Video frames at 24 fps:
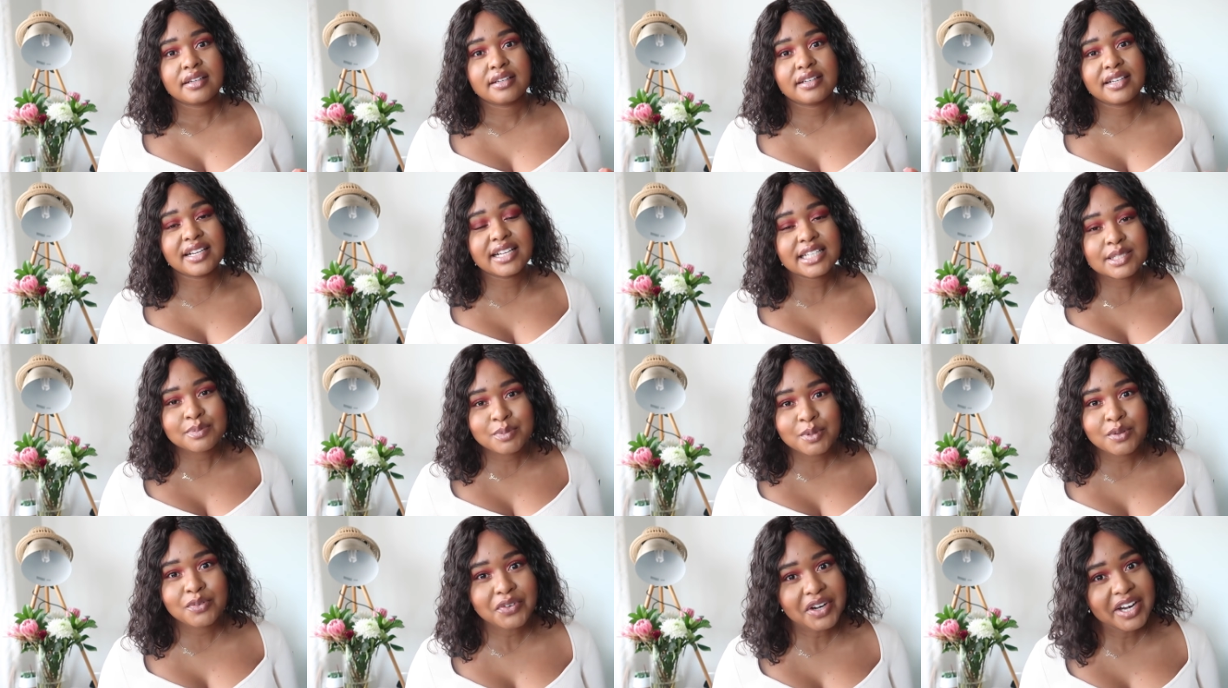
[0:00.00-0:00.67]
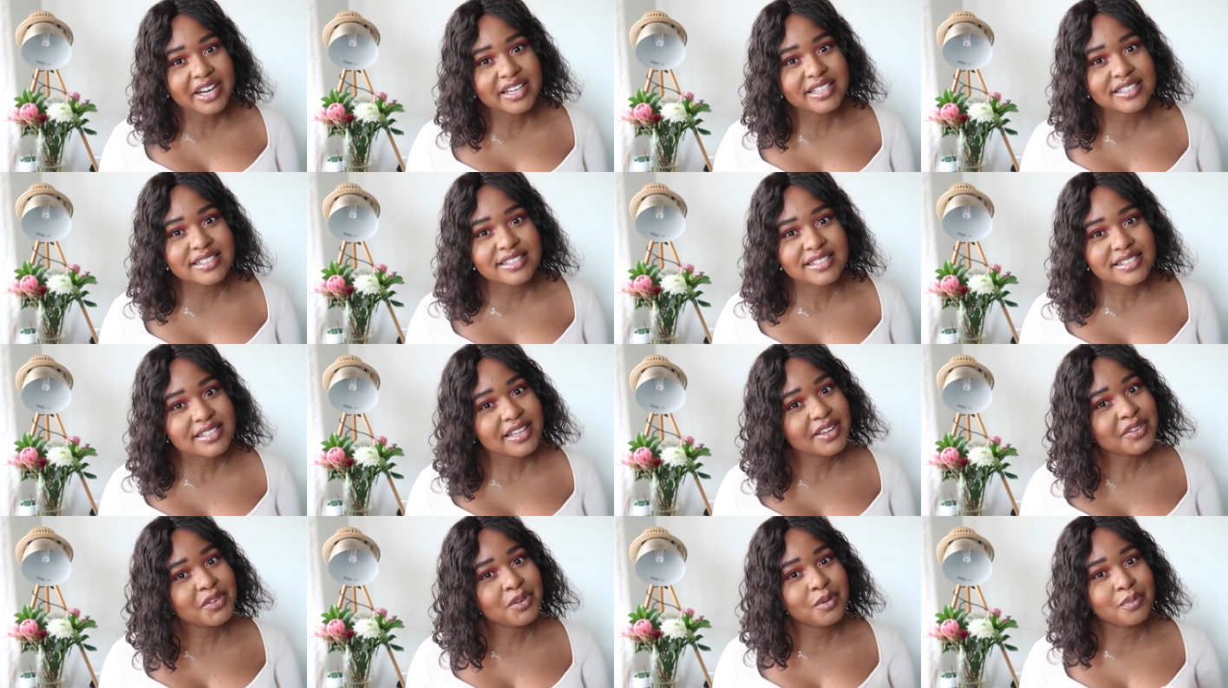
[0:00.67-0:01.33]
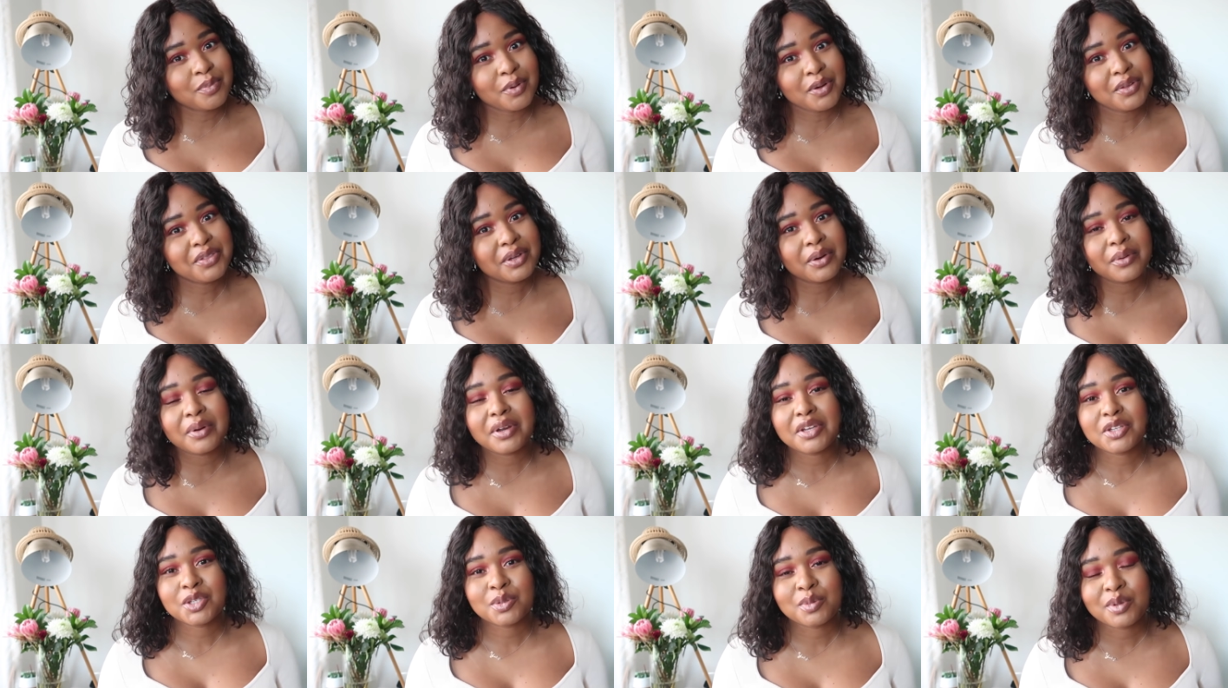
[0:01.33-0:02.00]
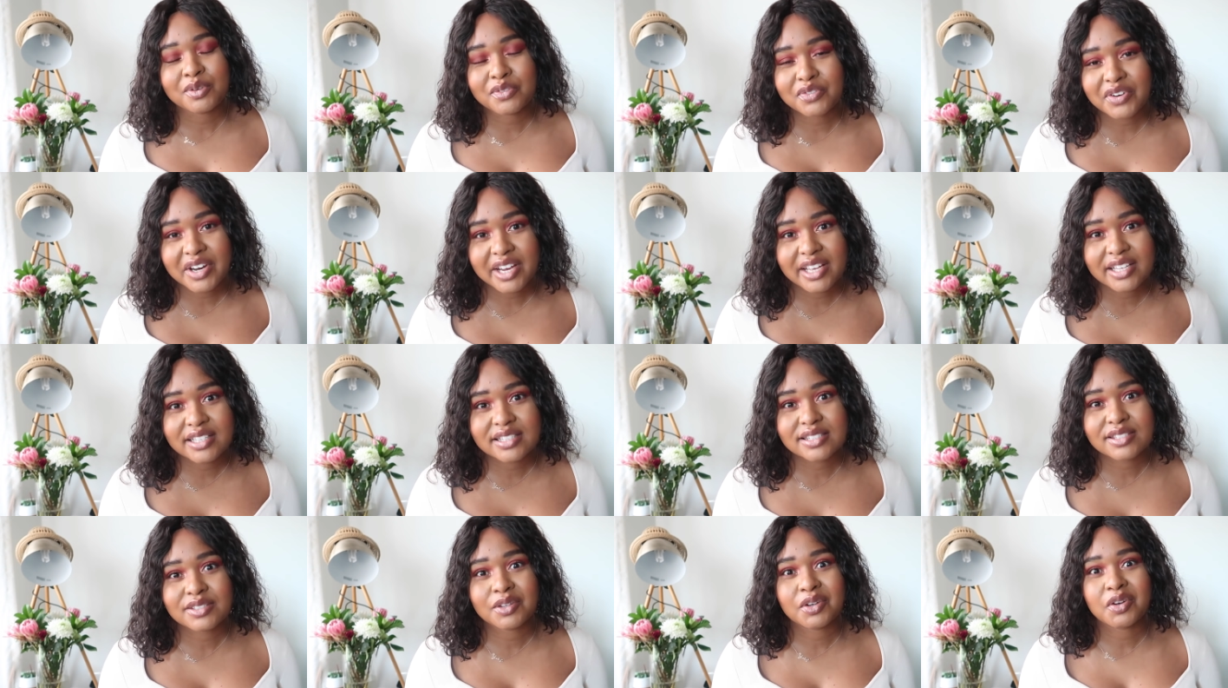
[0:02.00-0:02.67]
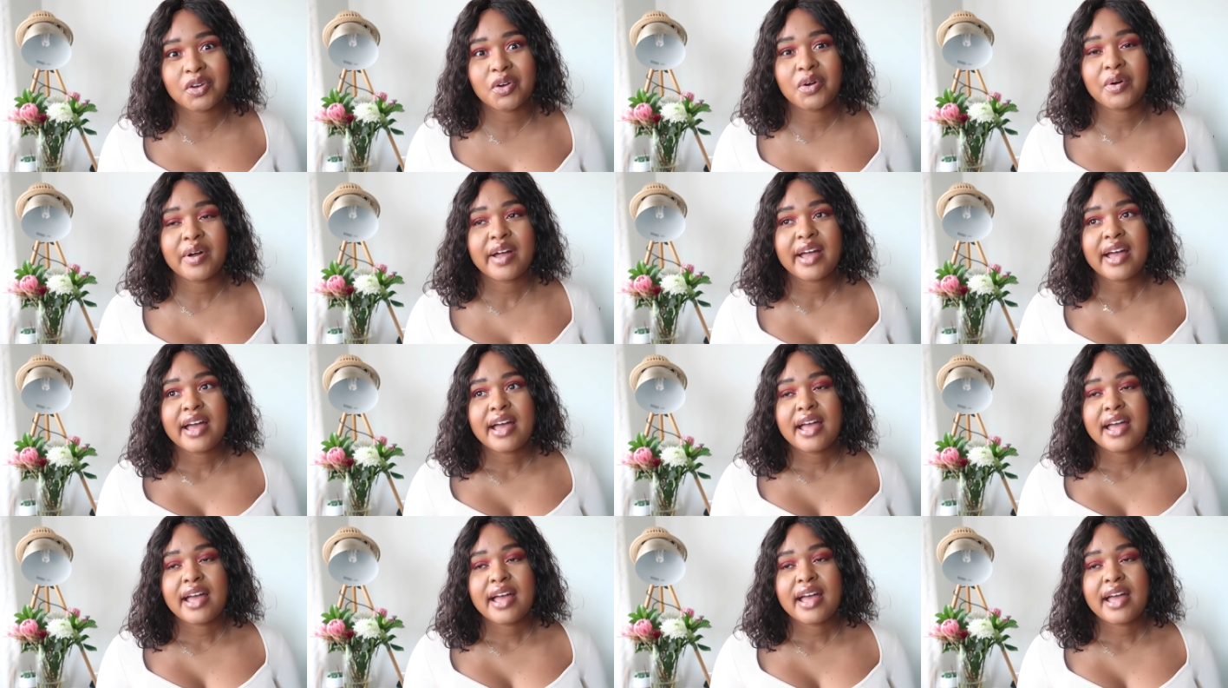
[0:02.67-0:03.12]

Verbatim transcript: Let's be friends, and you both agree to be friends, you know.